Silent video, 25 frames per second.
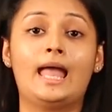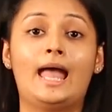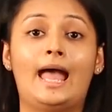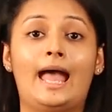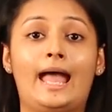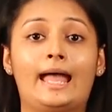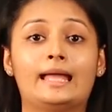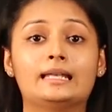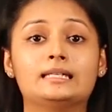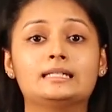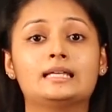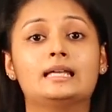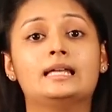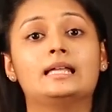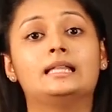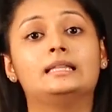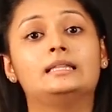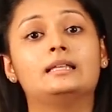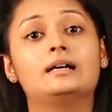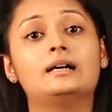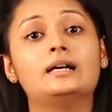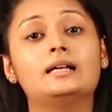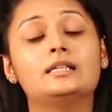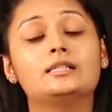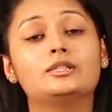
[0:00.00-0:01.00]
and
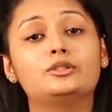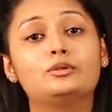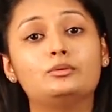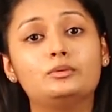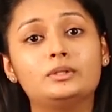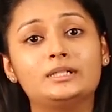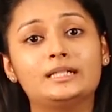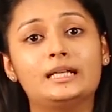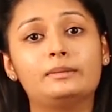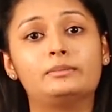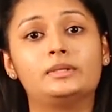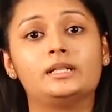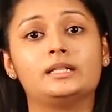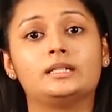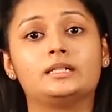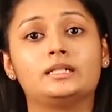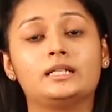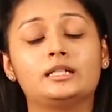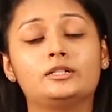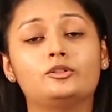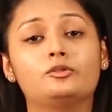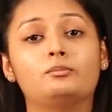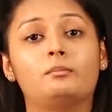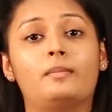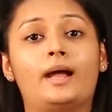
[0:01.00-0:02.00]
the
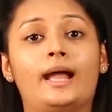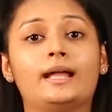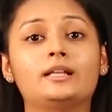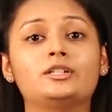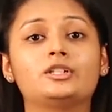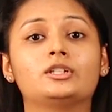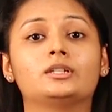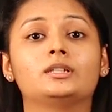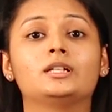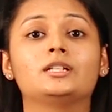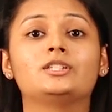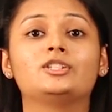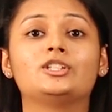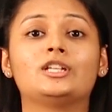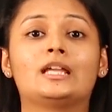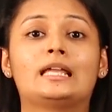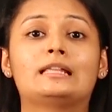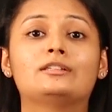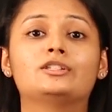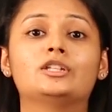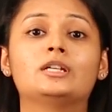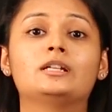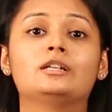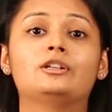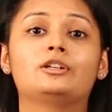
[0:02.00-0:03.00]
suitability to match the
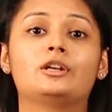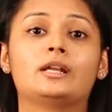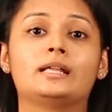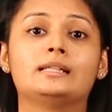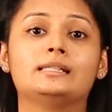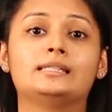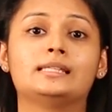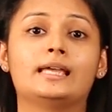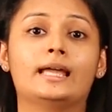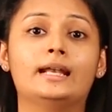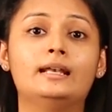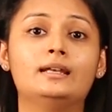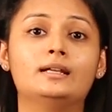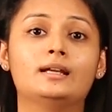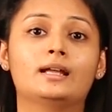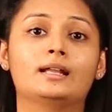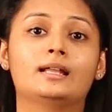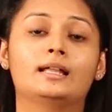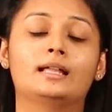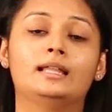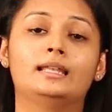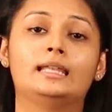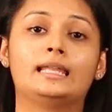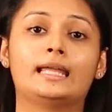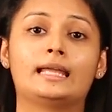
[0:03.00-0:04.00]
changing trends and
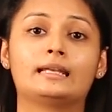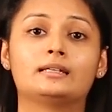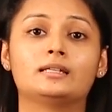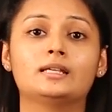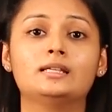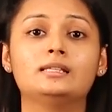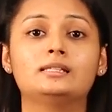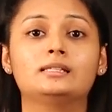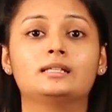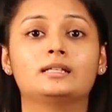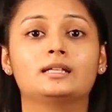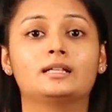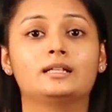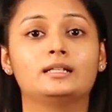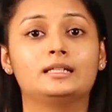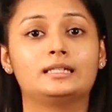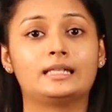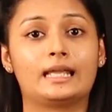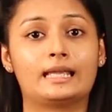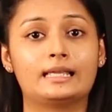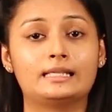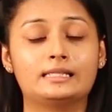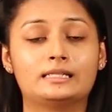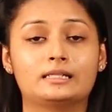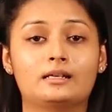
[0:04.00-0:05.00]
latest
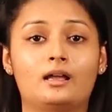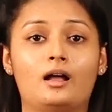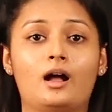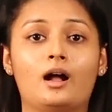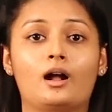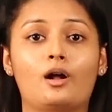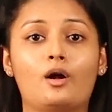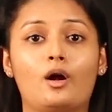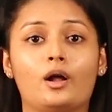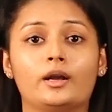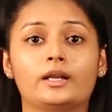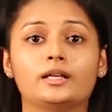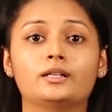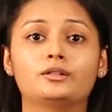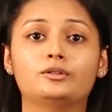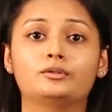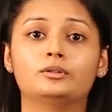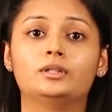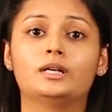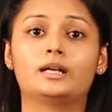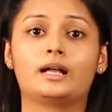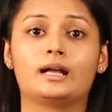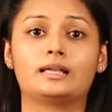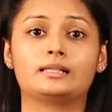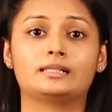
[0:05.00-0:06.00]
taste according to
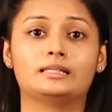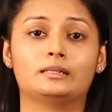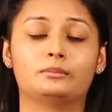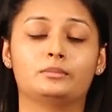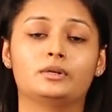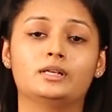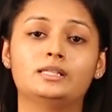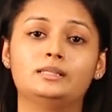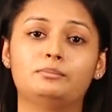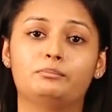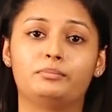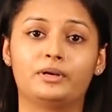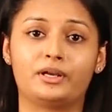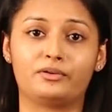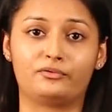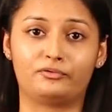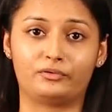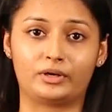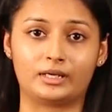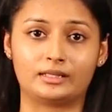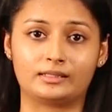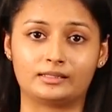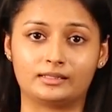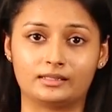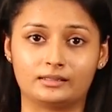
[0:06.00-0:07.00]
the customer's
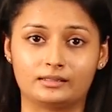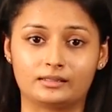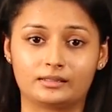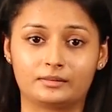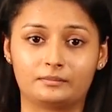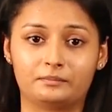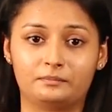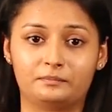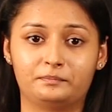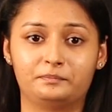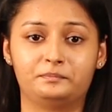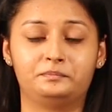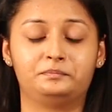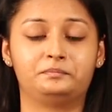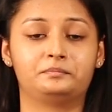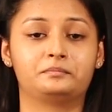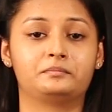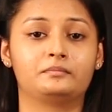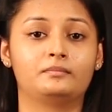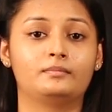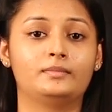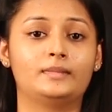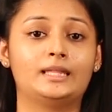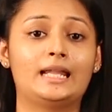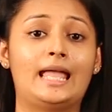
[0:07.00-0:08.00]
preferences.
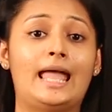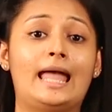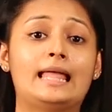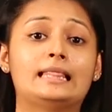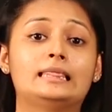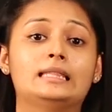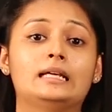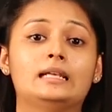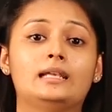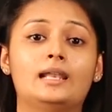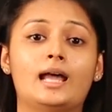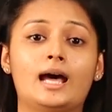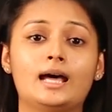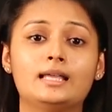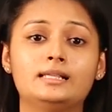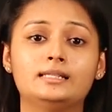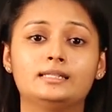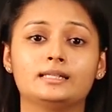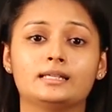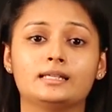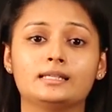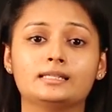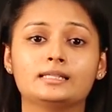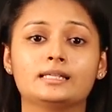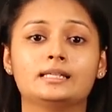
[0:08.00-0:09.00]
And the last
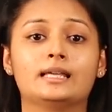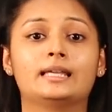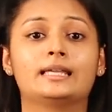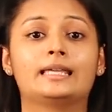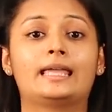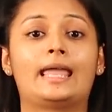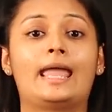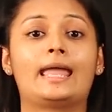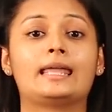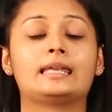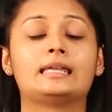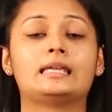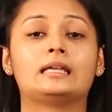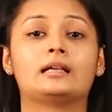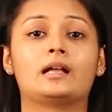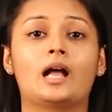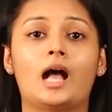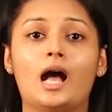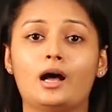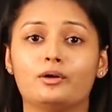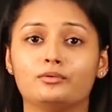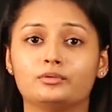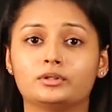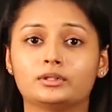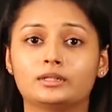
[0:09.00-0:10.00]
is carrying
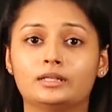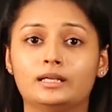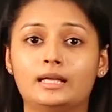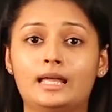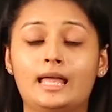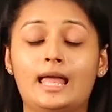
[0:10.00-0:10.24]
out.